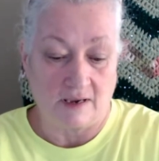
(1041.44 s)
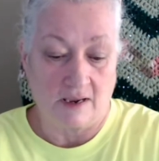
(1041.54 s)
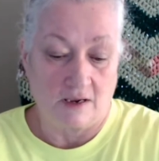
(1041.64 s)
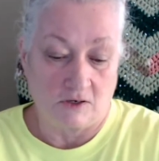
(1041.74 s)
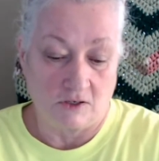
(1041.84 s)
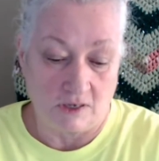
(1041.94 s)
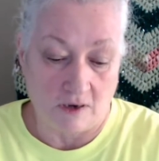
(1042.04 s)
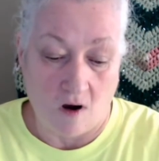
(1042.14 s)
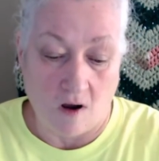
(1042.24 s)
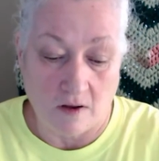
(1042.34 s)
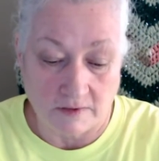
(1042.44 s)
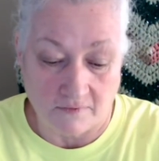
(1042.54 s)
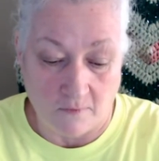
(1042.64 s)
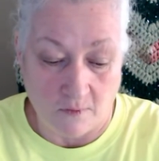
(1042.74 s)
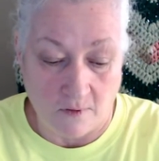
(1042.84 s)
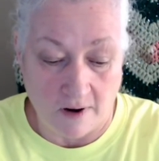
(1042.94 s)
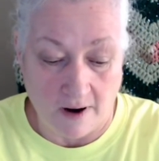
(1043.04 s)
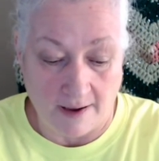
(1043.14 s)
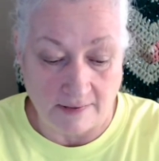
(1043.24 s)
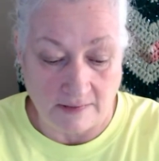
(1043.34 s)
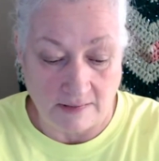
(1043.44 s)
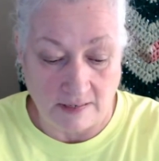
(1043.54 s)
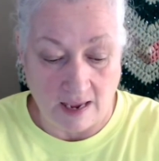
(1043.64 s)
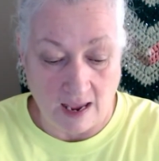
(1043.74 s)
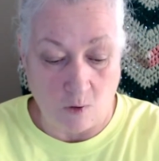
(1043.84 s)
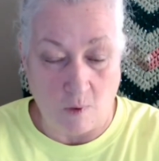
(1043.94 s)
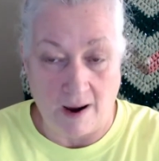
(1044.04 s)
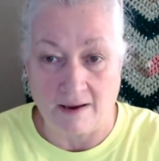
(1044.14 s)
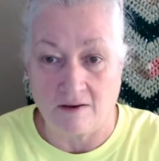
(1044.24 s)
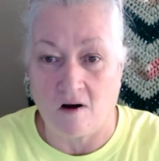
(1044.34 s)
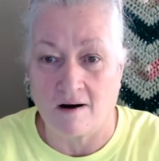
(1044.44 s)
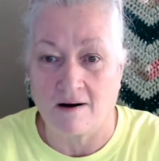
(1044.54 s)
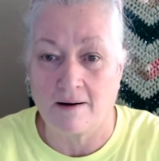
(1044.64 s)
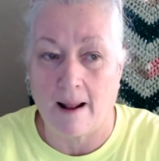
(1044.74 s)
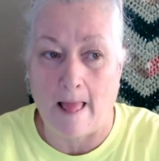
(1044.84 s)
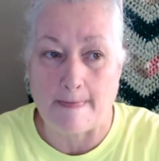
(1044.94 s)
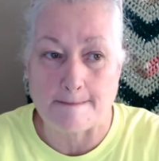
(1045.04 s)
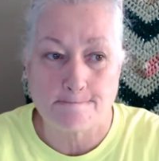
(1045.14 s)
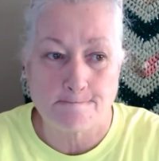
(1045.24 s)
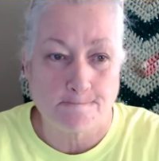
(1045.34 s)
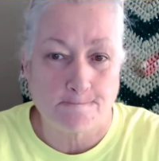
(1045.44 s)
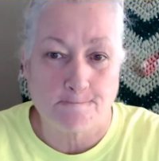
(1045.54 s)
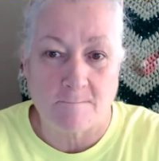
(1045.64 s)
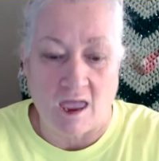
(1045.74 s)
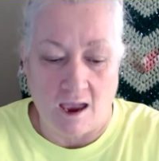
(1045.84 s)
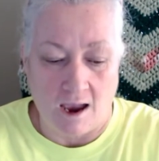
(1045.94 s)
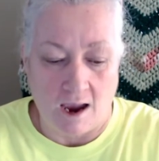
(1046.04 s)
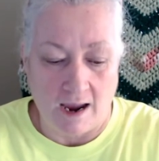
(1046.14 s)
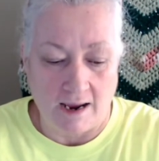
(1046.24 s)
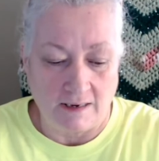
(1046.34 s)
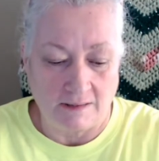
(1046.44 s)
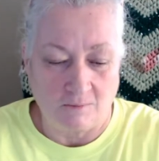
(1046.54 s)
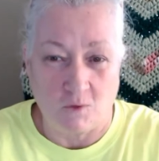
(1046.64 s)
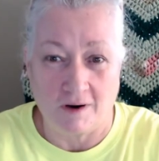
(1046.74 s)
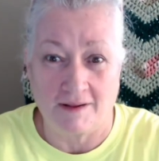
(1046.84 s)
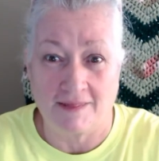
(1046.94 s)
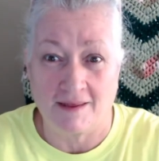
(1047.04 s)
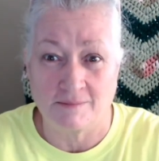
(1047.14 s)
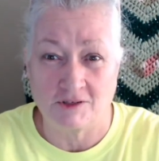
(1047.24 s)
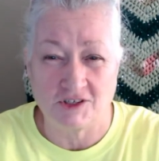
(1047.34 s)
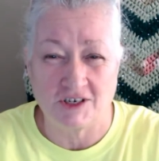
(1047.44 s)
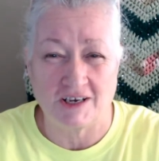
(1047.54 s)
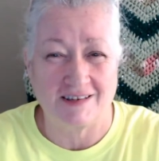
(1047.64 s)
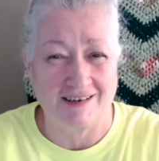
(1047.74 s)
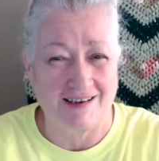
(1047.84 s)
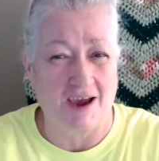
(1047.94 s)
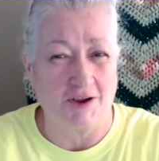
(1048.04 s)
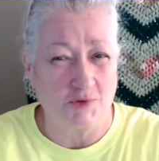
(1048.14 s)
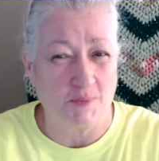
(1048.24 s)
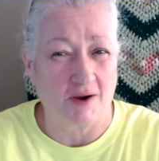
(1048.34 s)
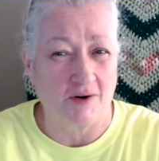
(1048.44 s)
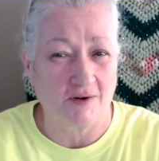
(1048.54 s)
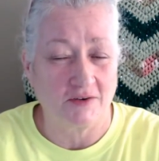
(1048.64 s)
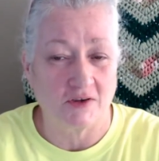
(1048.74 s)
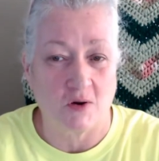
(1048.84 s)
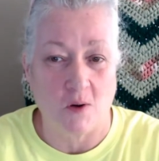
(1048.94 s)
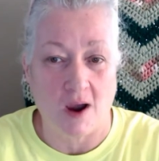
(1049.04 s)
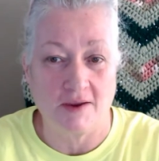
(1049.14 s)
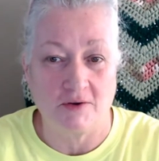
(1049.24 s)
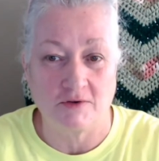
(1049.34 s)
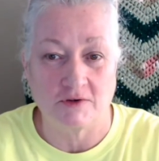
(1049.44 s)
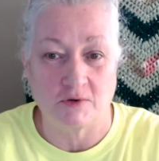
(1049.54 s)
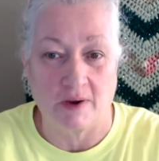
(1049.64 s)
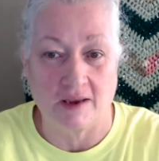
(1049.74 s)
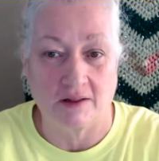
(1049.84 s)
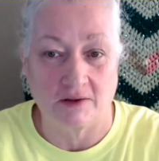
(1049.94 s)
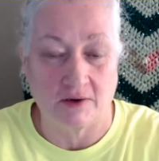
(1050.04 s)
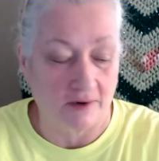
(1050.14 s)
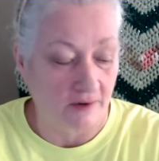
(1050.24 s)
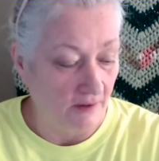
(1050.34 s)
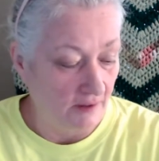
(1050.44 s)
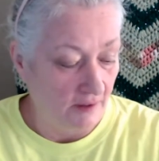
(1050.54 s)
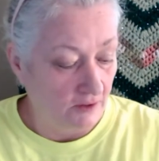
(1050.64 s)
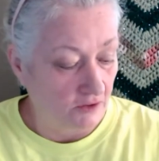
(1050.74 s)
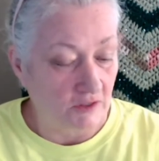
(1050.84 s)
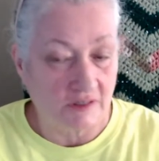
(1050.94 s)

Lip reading: She calls for a DK weight yarn. I wanted them just a touch bigger, so I used a regular, just